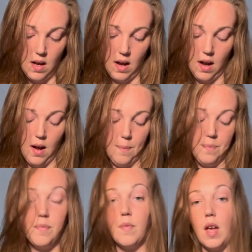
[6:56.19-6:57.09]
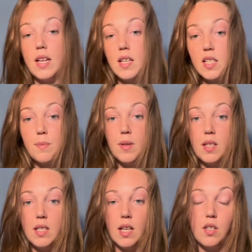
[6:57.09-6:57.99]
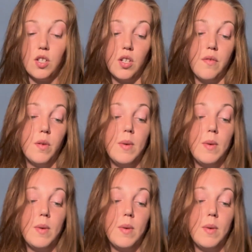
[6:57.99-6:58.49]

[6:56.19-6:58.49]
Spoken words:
As I split the deck to shuffle,